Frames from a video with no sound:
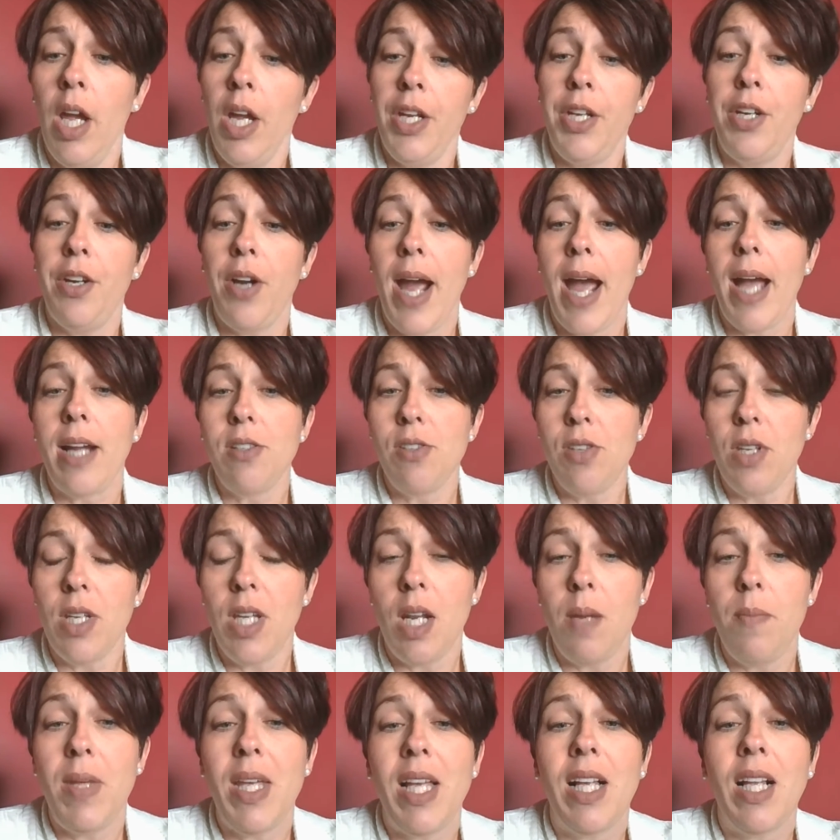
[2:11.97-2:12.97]
you're actually
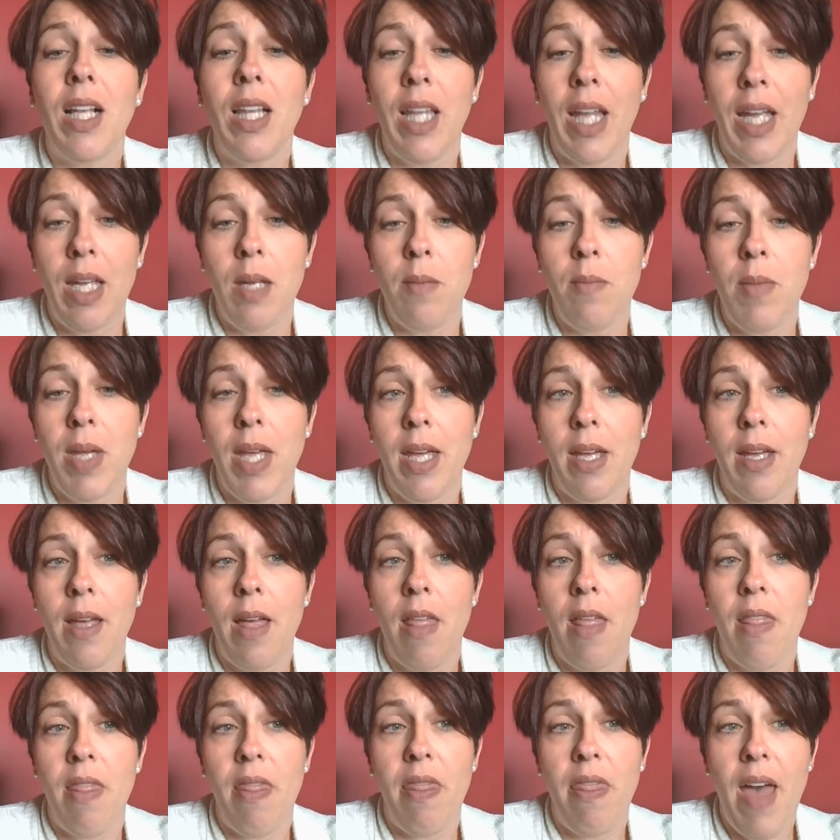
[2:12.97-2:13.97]
going to be claiming
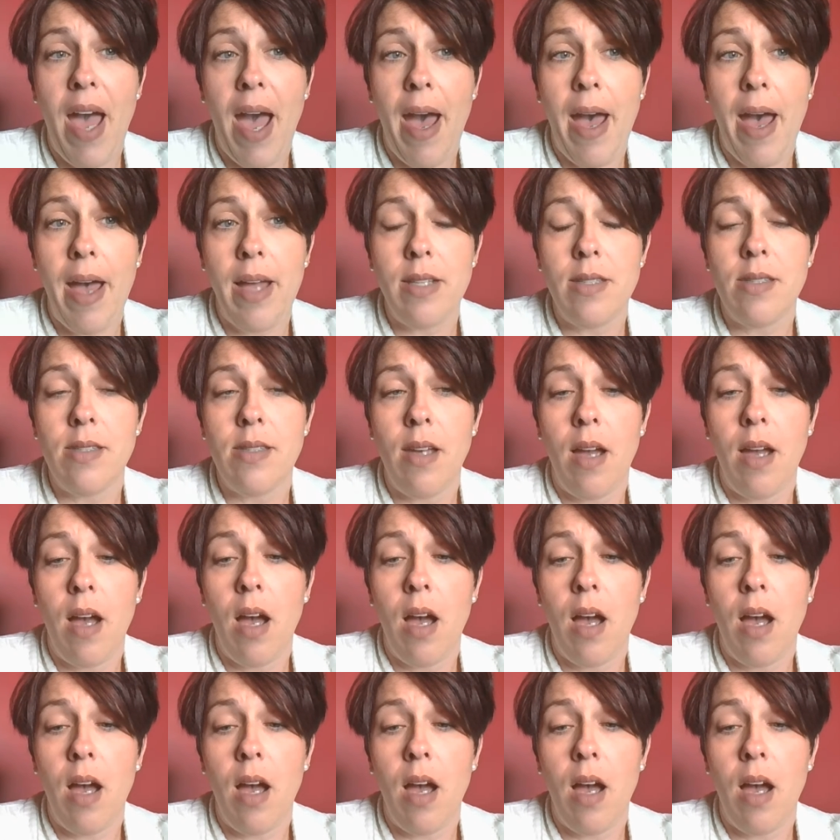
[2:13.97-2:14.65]
that